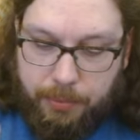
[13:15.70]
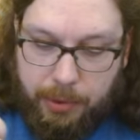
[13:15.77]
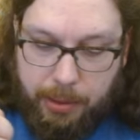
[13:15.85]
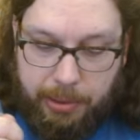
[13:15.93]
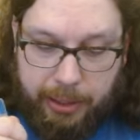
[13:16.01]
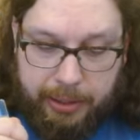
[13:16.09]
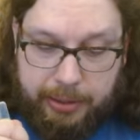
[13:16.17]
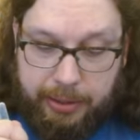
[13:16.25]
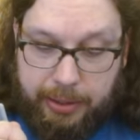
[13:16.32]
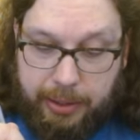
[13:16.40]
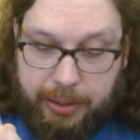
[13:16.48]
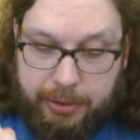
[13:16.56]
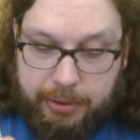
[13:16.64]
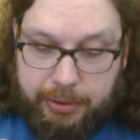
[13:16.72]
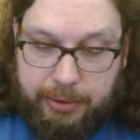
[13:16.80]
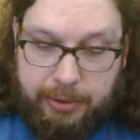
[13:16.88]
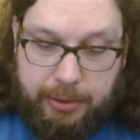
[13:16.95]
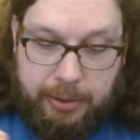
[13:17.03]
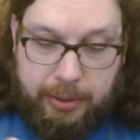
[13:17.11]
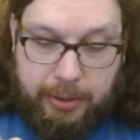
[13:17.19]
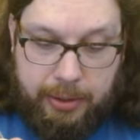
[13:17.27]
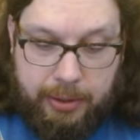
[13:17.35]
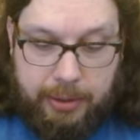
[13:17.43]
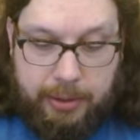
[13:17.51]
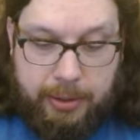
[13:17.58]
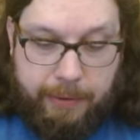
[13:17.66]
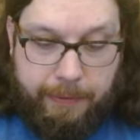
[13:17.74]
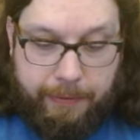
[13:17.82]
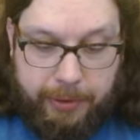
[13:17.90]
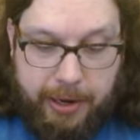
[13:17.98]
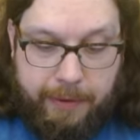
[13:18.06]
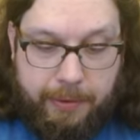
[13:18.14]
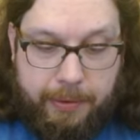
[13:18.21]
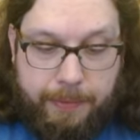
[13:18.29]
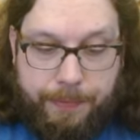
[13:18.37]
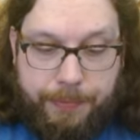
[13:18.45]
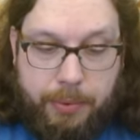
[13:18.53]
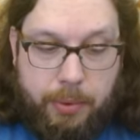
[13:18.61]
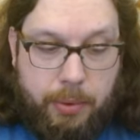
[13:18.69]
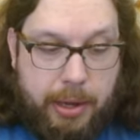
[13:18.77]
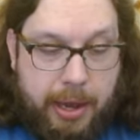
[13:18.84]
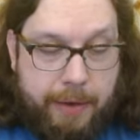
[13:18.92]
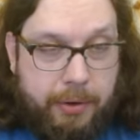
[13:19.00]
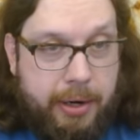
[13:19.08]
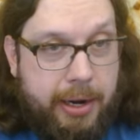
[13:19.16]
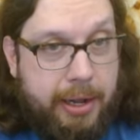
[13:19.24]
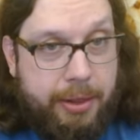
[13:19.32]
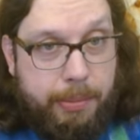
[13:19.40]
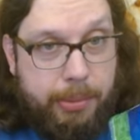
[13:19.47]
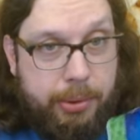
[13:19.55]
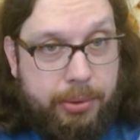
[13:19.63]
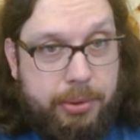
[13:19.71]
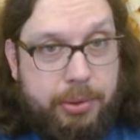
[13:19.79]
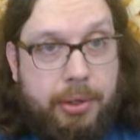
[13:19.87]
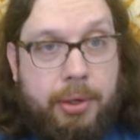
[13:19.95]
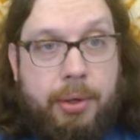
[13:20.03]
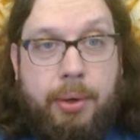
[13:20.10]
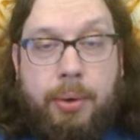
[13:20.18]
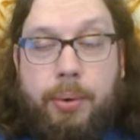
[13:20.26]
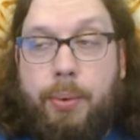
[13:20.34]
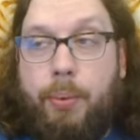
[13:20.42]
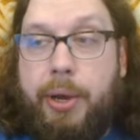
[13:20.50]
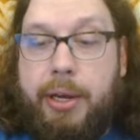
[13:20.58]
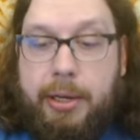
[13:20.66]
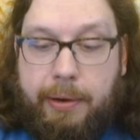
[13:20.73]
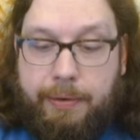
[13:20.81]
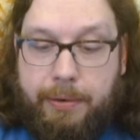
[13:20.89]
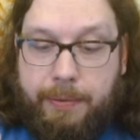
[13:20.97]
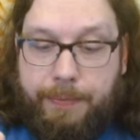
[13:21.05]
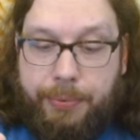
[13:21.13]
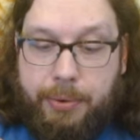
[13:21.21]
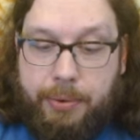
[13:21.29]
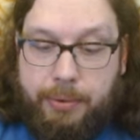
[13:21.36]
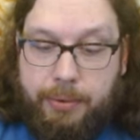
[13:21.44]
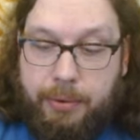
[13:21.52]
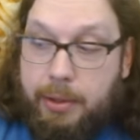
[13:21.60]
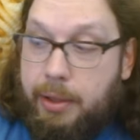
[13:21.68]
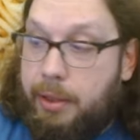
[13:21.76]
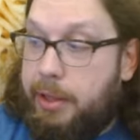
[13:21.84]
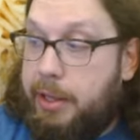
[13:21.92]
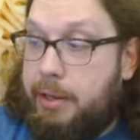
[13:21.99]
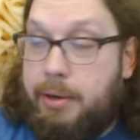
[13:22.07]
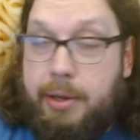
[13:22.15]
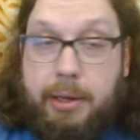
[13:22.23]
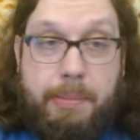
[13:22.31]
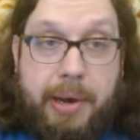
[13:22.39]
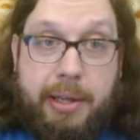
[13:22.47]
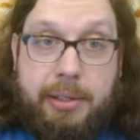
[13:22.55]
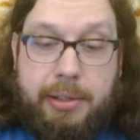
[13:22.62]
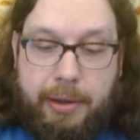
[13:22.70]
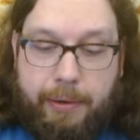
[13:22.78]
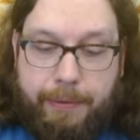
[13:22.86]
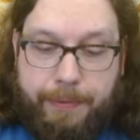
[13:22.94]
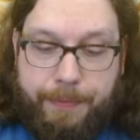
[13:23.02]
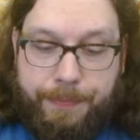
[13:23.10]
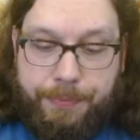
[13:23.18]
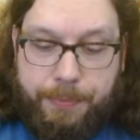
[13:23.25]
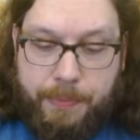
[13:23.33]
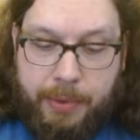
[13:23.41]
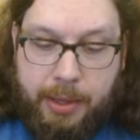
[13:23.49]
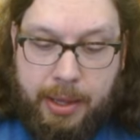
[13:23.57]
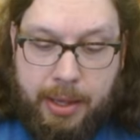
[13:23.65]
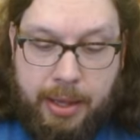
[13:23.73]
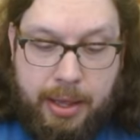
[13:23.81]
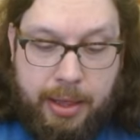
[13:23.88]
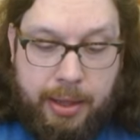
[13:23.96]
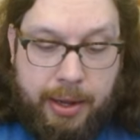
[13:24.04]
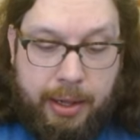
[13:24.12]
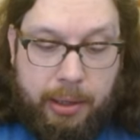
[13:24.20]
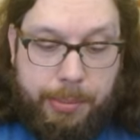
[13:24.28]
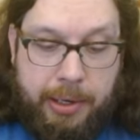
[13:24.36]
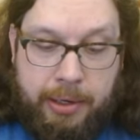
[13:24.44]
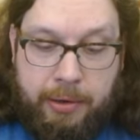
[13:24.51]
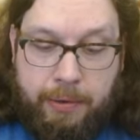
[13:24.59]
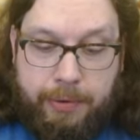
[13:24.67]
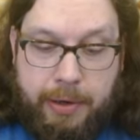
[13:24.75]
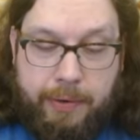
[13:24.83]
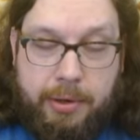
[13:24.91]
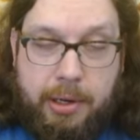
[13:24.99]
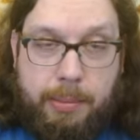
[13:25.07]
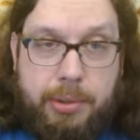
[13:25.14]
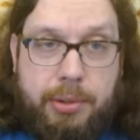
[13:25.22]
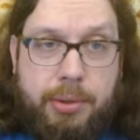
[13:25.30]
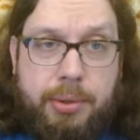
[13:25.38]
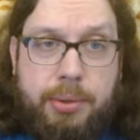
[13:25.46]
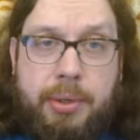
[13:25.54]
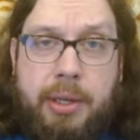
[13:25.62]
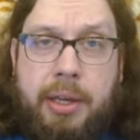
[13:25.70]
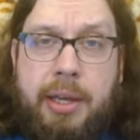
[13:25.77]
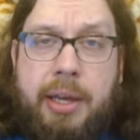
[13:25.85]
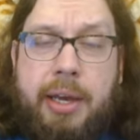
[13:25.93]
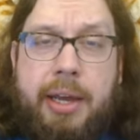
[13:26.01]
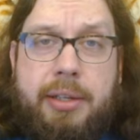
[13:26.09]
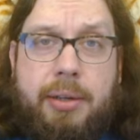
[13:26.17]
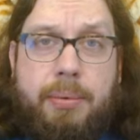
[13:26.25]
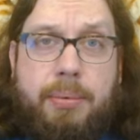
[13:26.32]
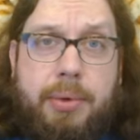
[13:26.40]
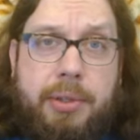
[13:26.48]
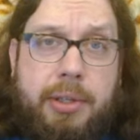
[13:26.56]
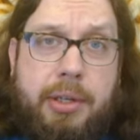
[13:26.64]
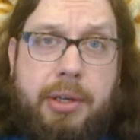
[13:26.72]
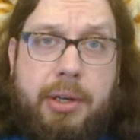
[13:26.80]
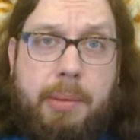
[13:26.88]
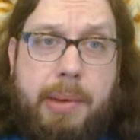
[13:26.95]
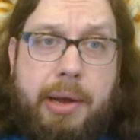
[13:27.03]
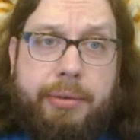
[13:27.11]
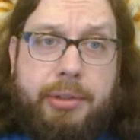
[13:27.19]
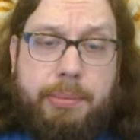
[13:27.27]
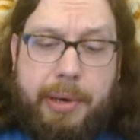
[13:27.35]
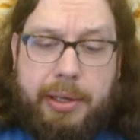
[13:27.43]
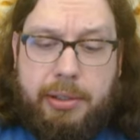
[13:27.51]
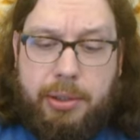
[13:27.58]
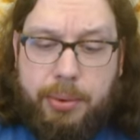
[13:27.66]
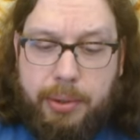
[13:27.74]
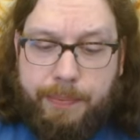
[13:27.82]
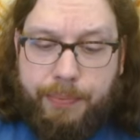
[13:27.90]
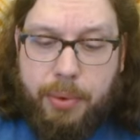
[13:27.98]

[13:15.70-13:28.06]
But I can tell you this flavor, after I add the boost, way different than it by itself. The jalapeno flavor comes through, has a really good amount of spice to it.